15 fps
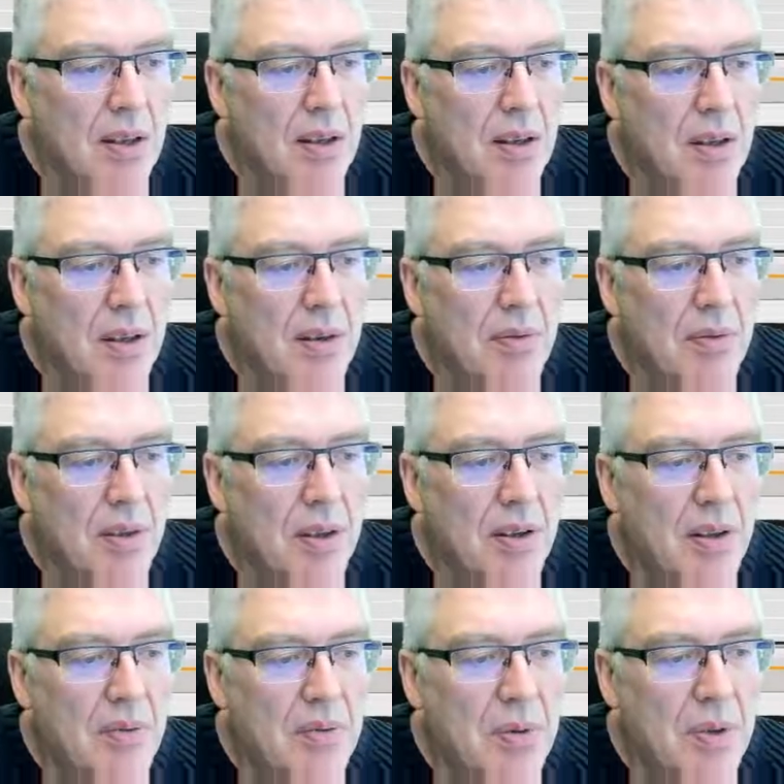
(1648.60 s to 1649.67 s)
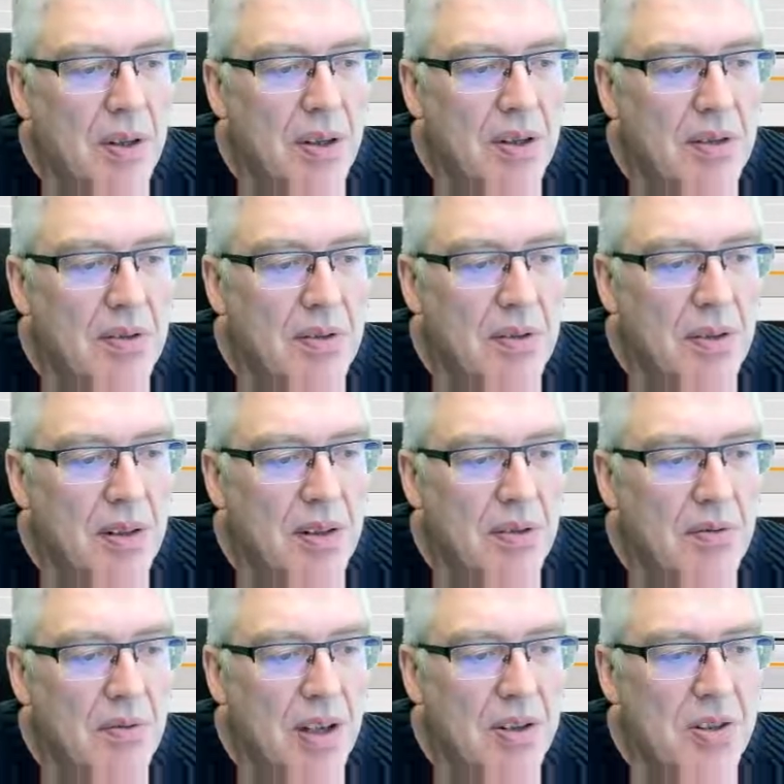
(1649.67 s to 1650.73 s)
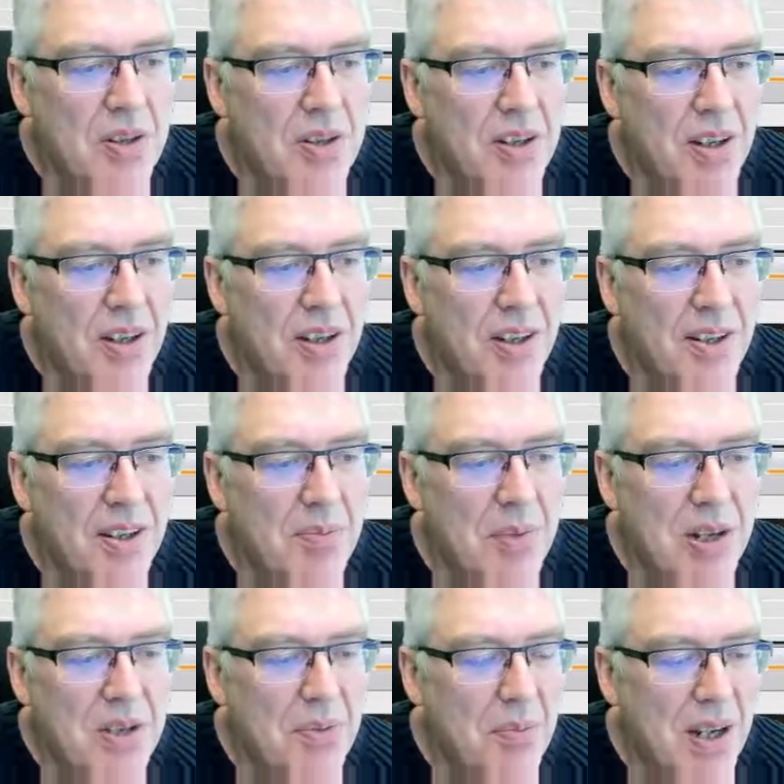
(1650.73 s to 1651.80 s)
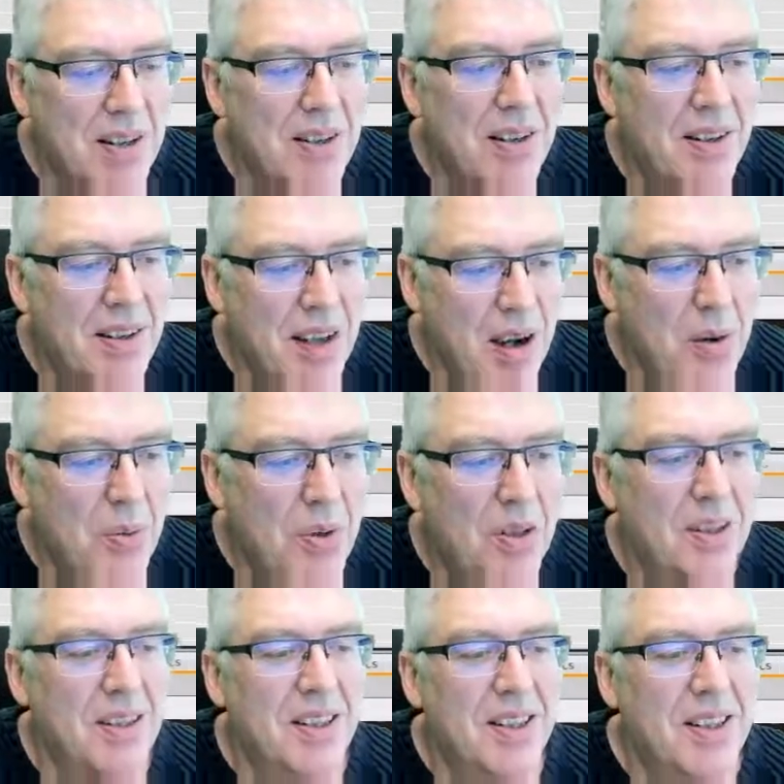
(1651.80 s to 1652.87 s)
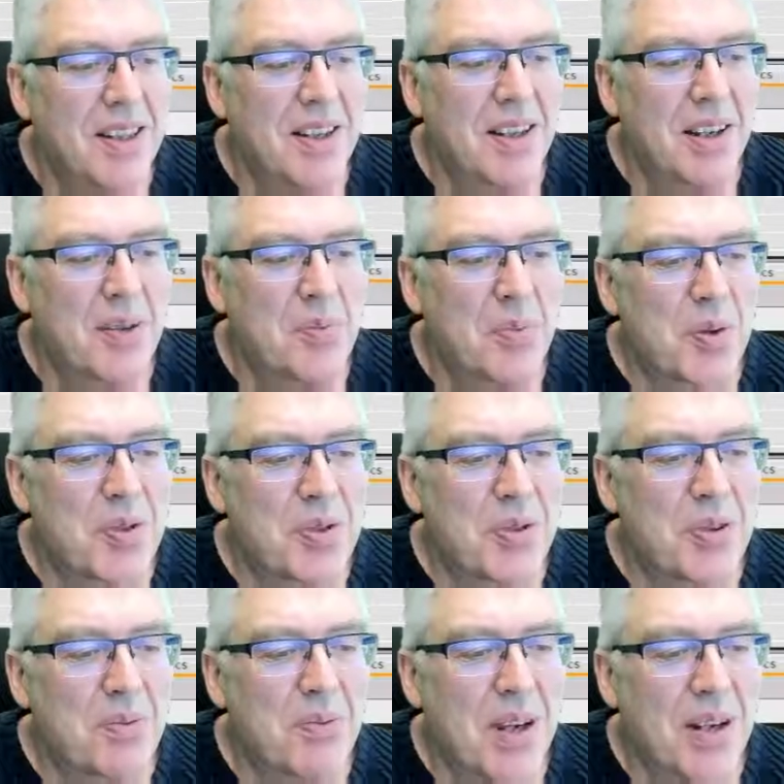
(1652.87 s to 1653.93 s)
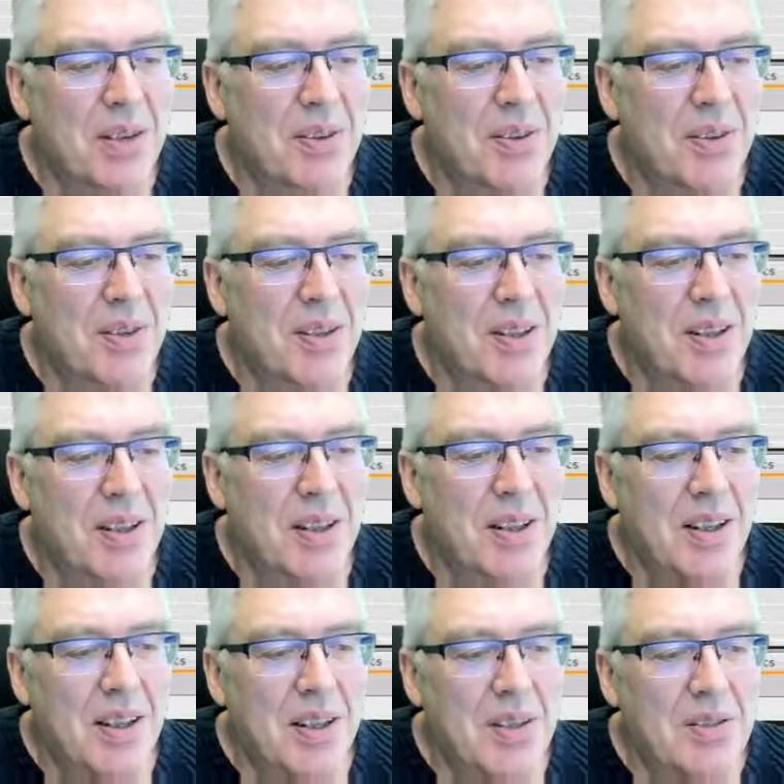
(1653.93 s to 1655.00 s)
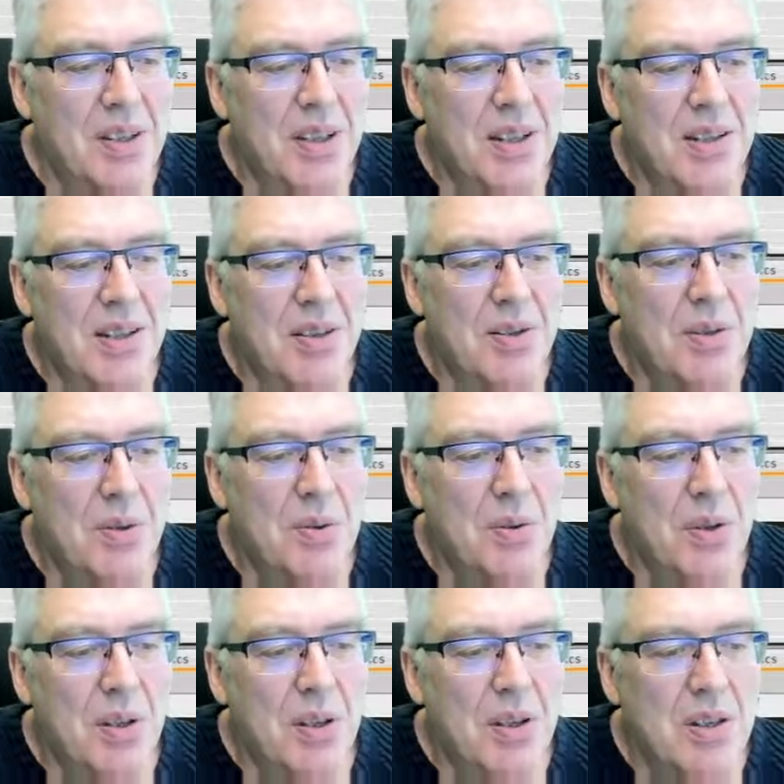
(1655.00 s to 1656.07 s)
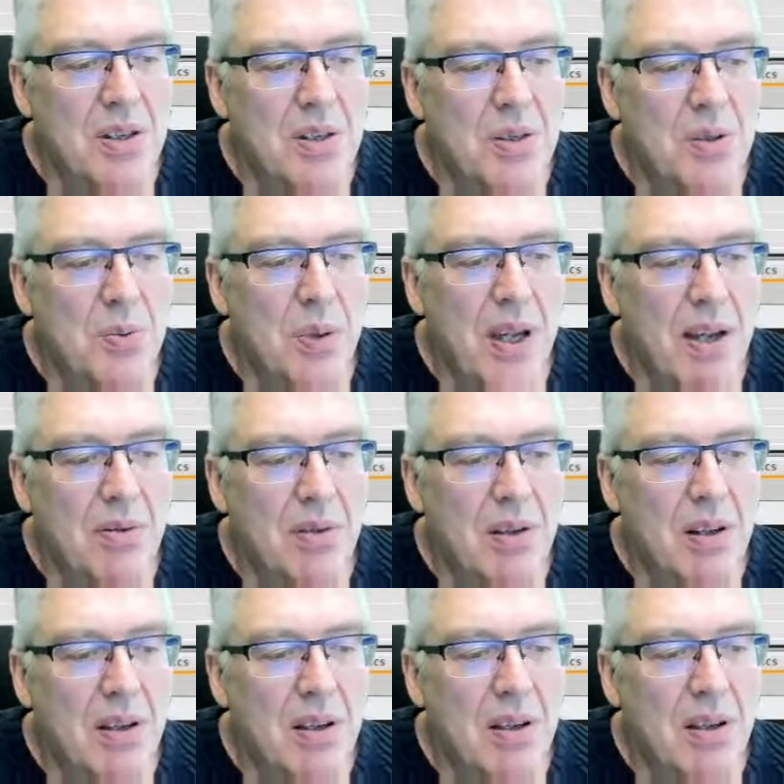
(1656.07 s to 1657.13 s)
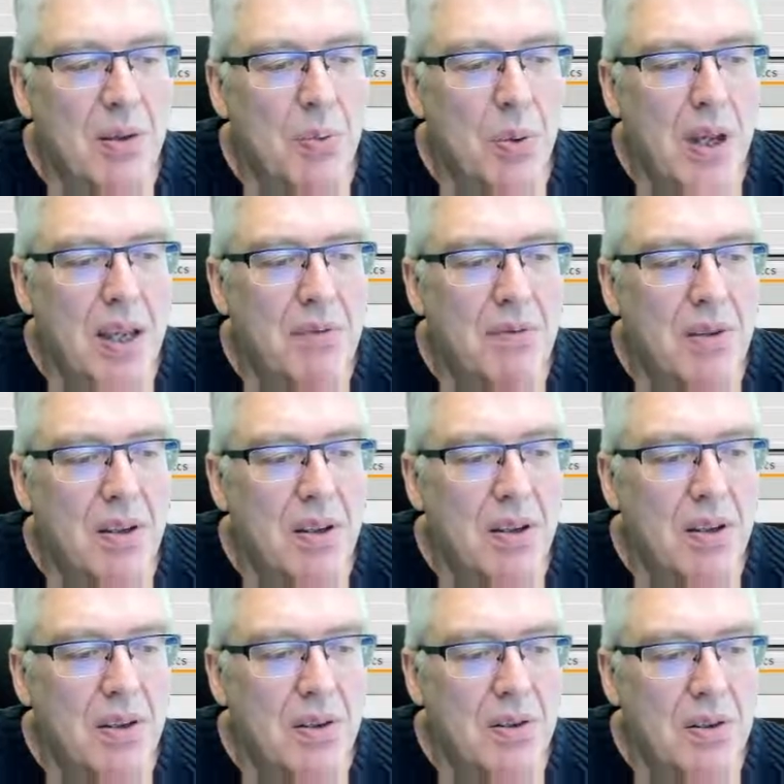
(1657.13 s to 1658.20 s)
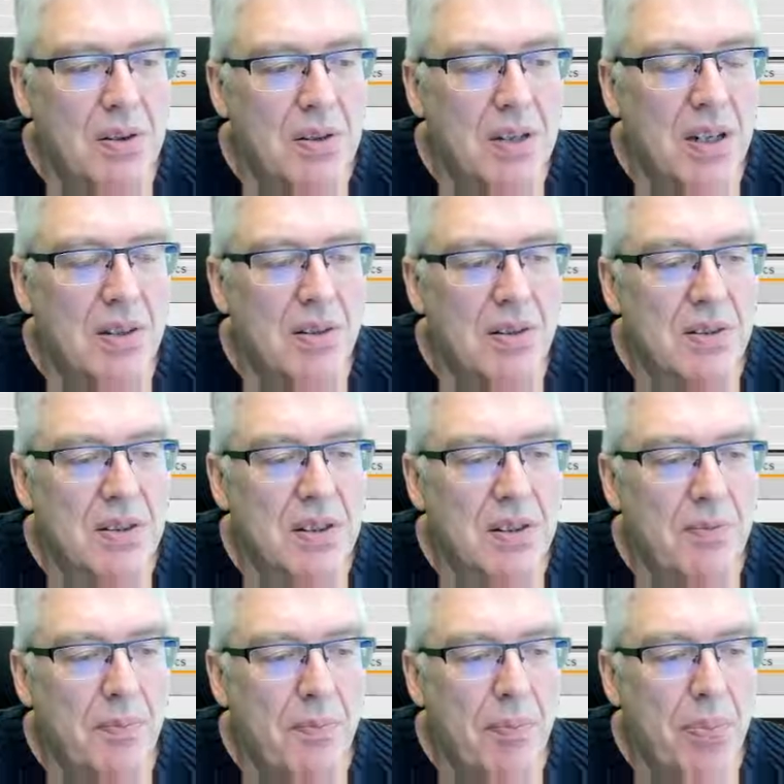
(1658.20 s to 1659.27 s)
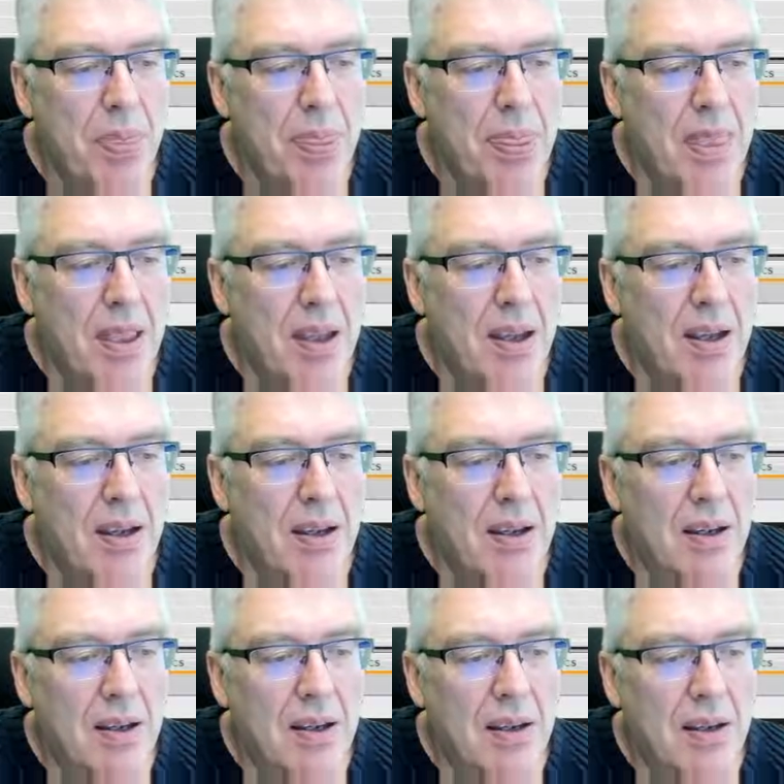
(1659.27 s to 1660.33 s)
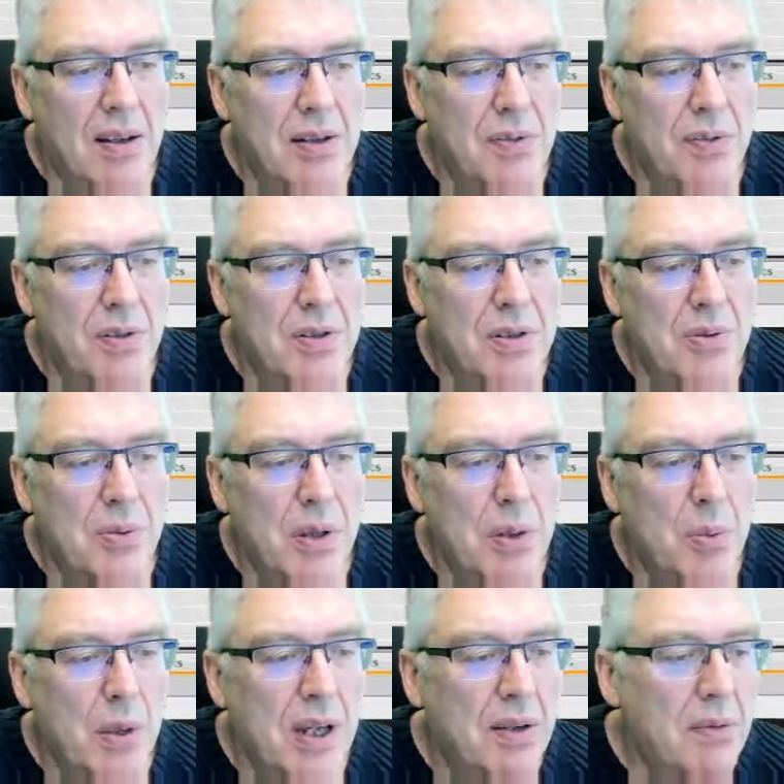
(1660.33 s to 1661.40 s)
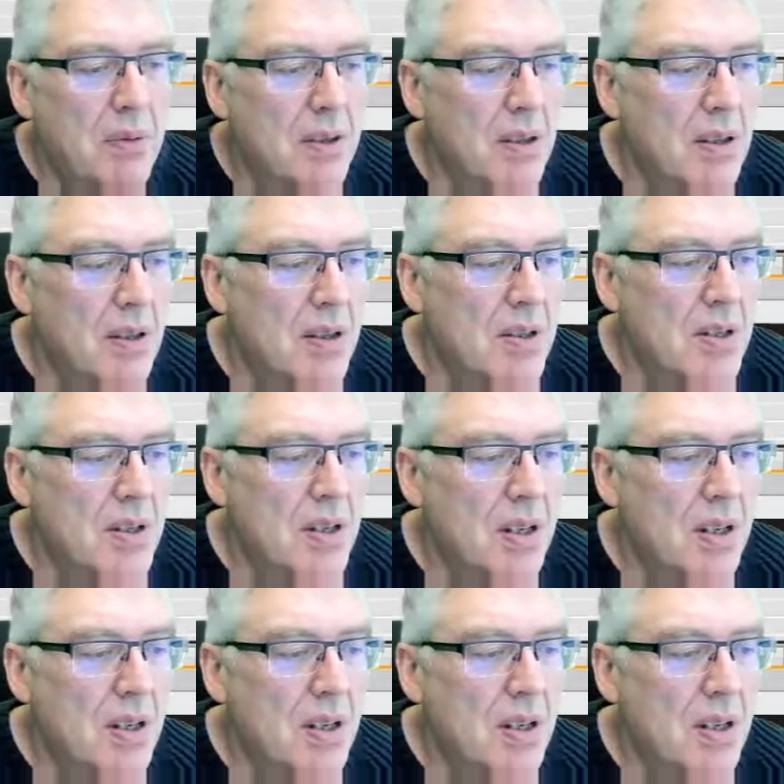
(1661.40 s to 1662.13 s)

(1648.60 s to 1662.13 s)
I have to hit. Then that's the cycle time measurement, and now the outputs turn back on. So these are two square wave signals. The first square wave is